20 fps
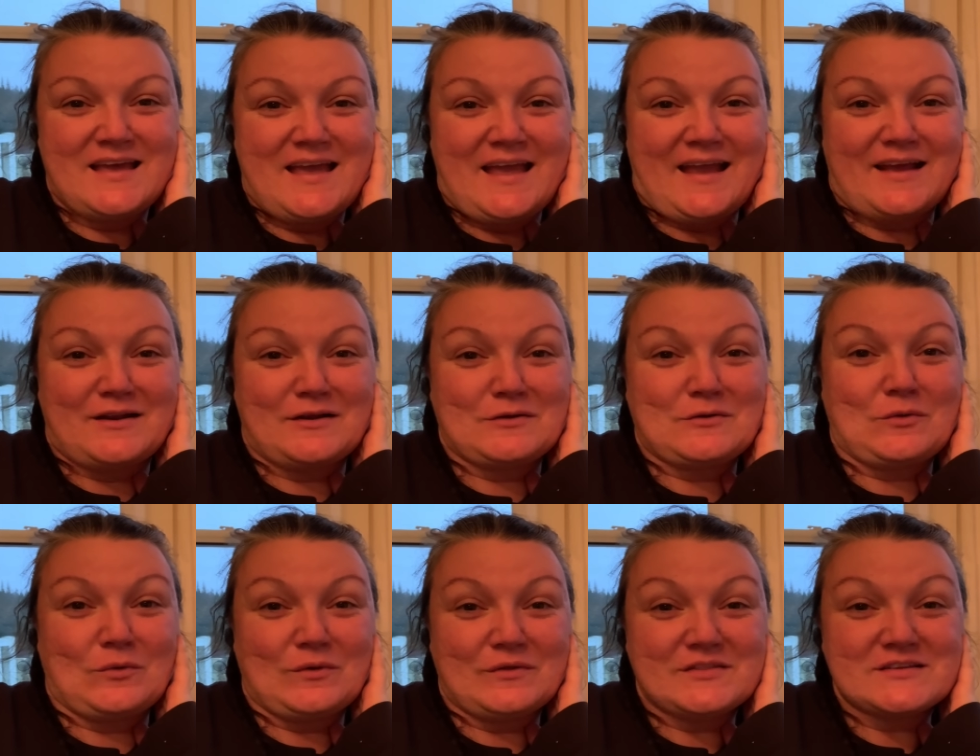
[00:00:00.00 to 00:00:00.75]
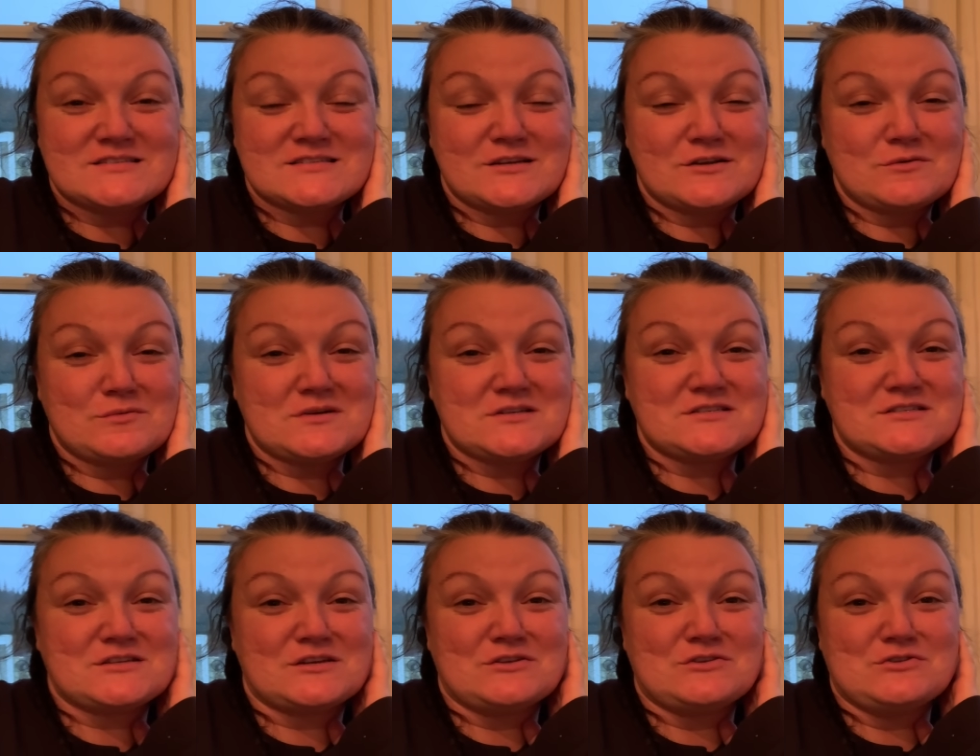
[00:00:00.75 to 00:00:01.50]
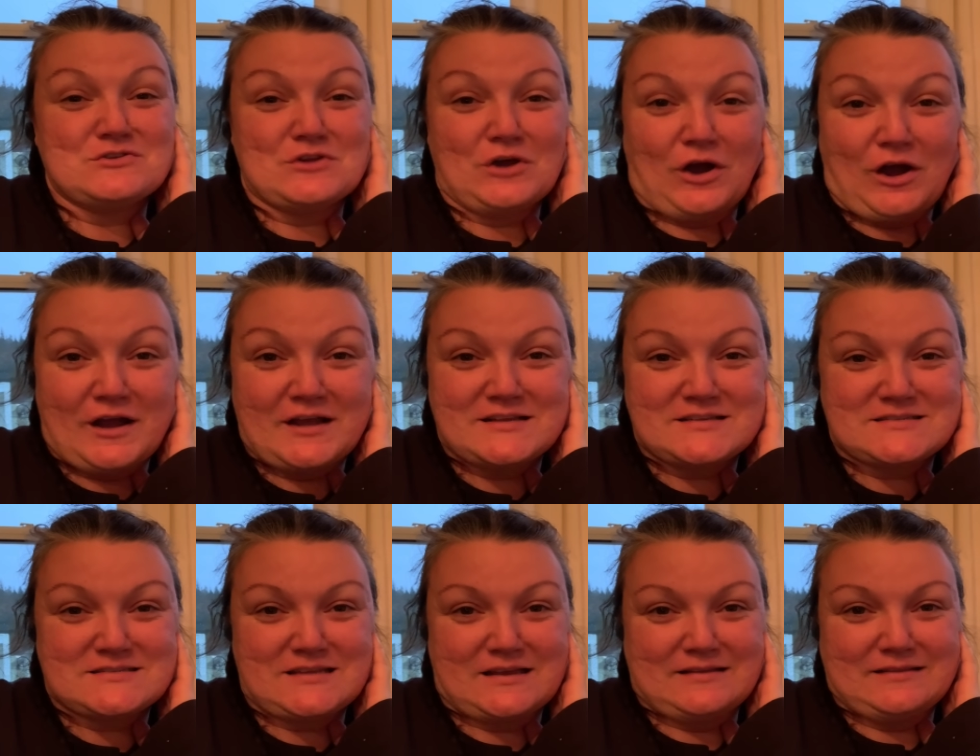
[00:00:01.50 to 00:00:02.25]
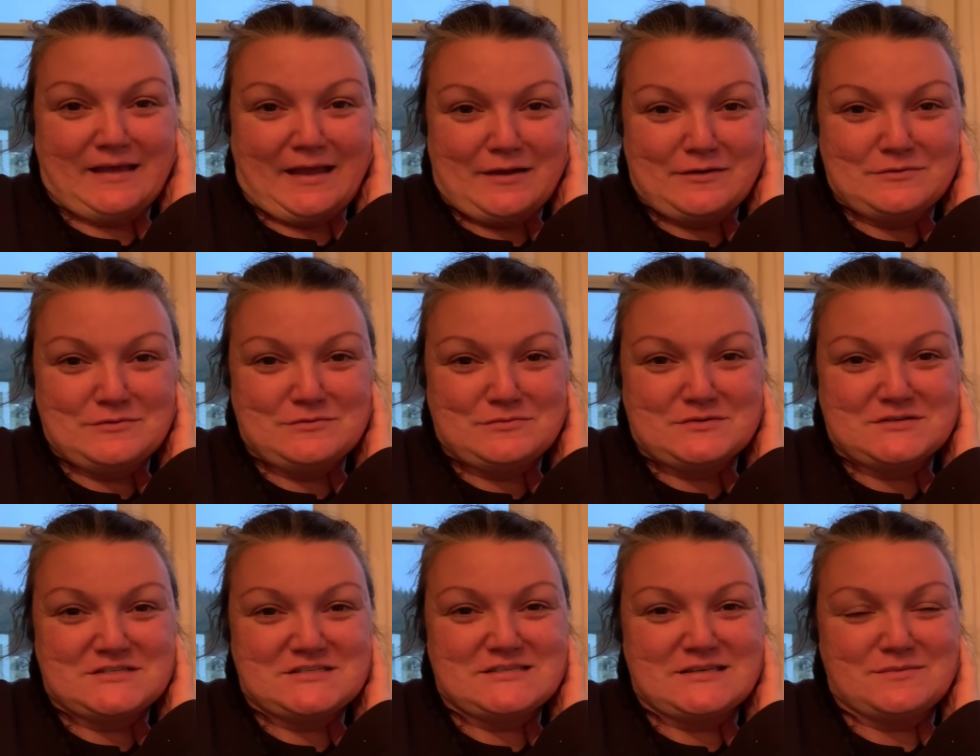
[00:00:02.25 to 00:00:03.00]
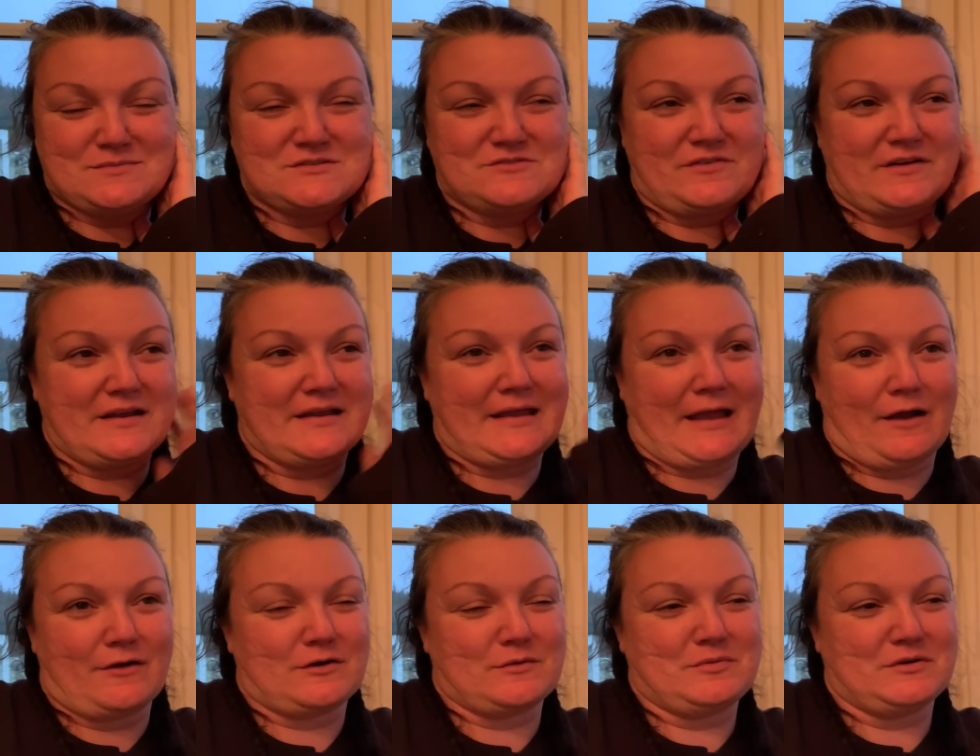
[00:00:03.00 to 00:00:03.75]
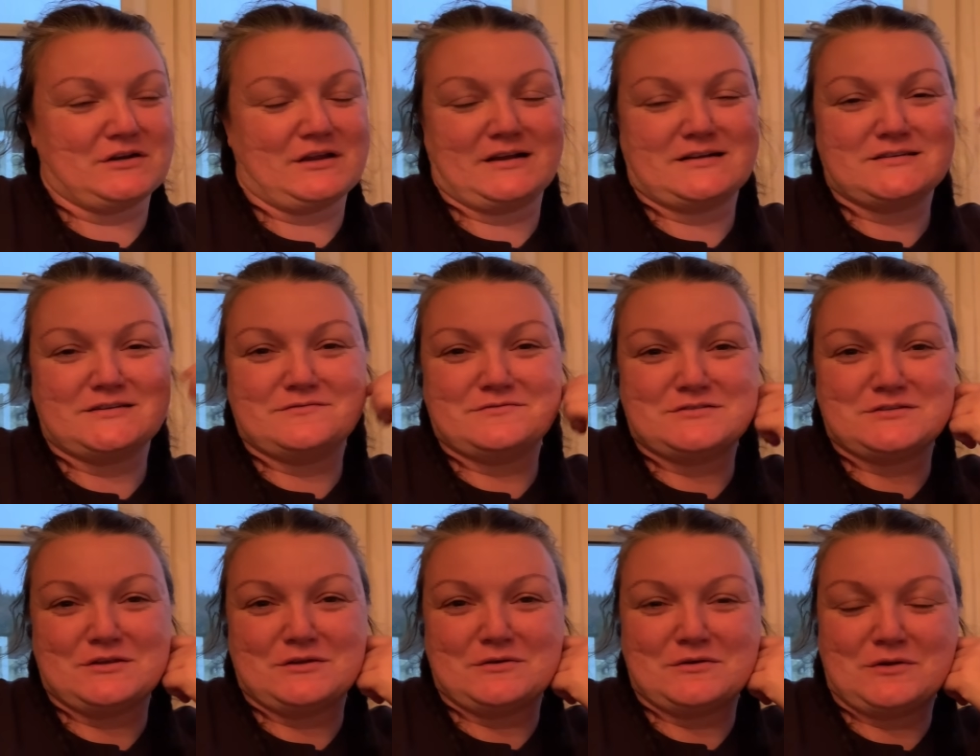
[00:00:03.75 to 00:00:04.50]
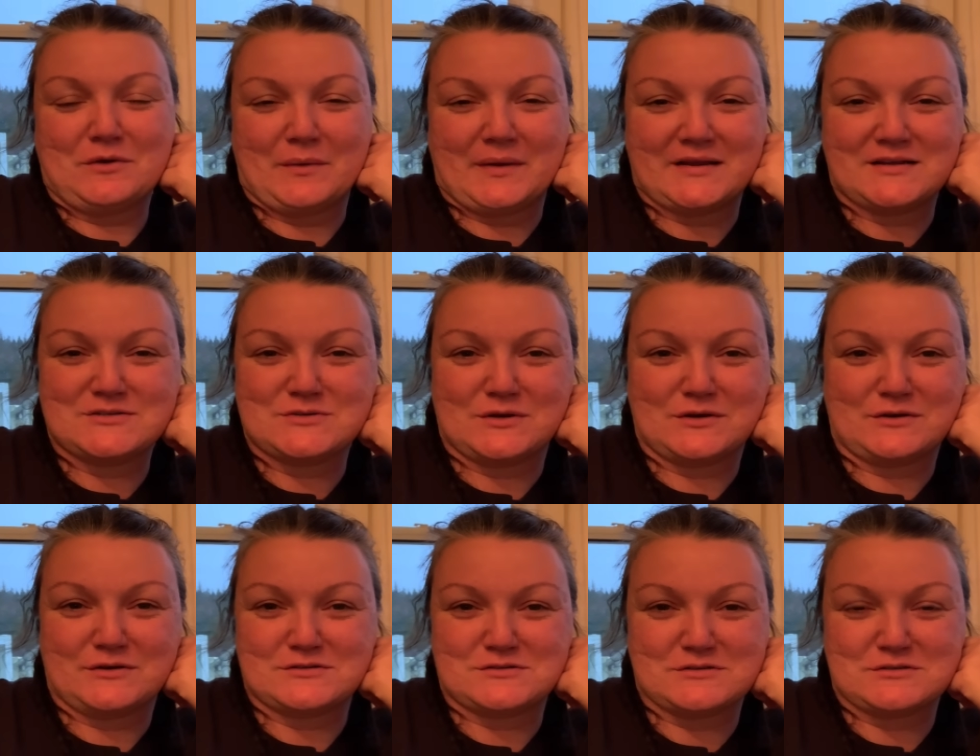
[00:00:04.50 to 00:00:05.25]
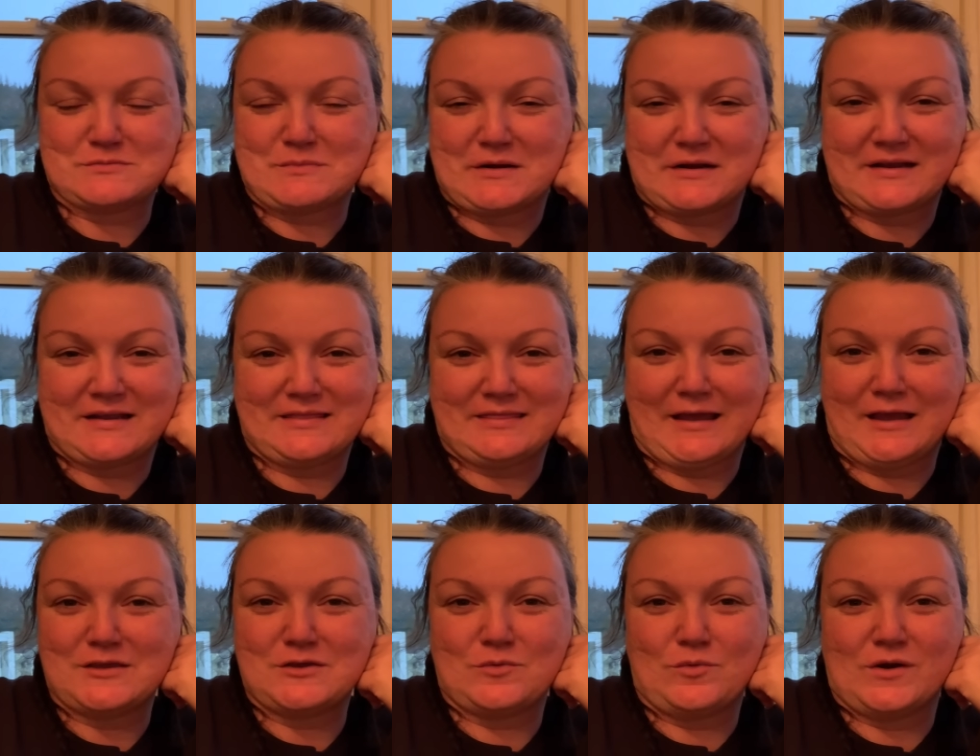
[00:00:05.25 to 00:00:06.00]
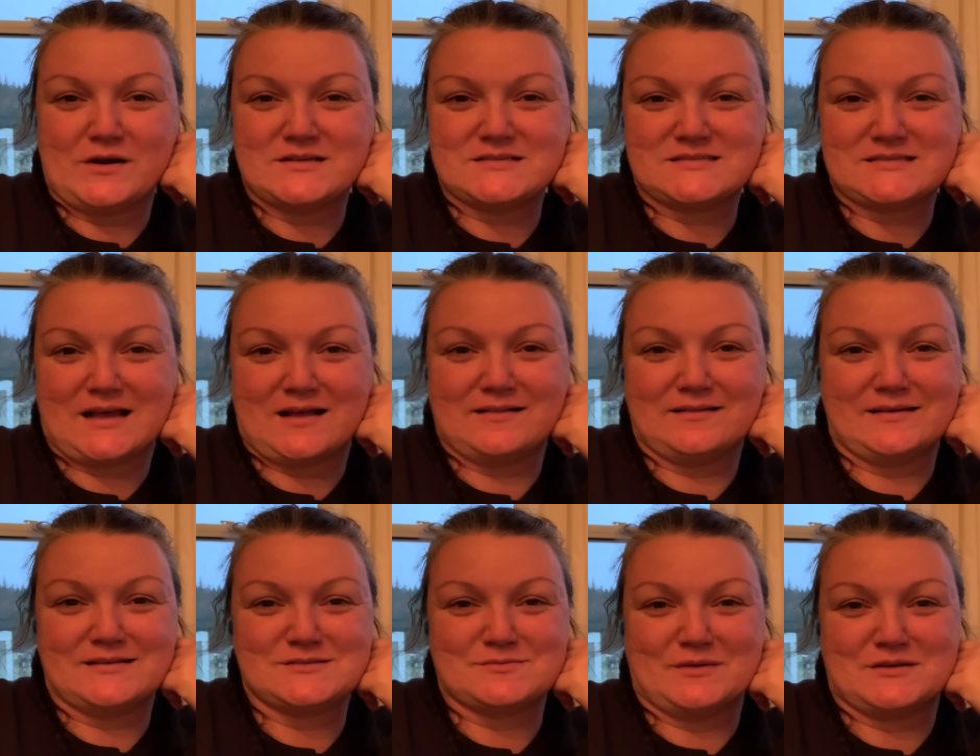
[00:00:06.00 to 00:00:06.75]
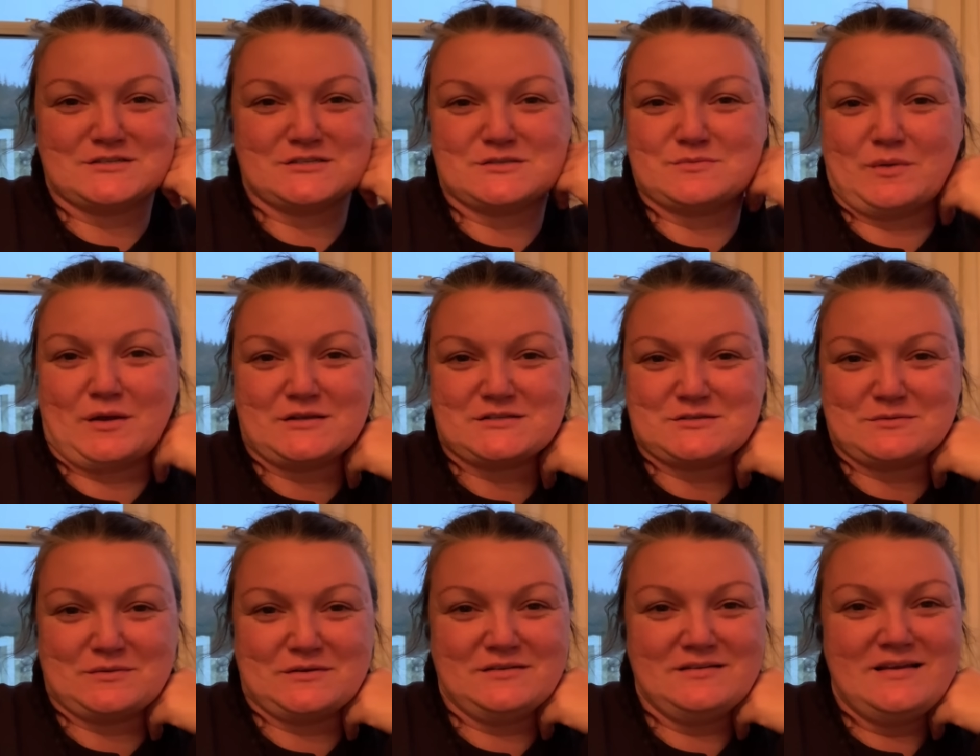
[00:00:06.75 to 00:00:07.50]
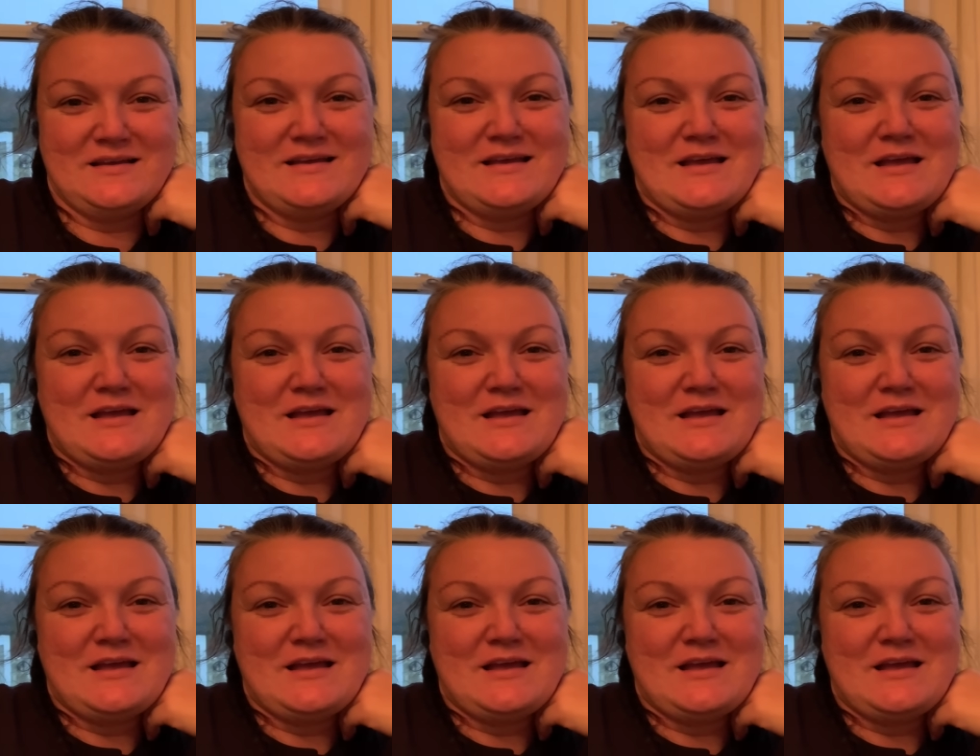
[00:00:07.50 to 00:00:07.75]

And our goal this year was to not sell out, which seems very counterproductive to going to a Christmas market that you want to sell as much as possible.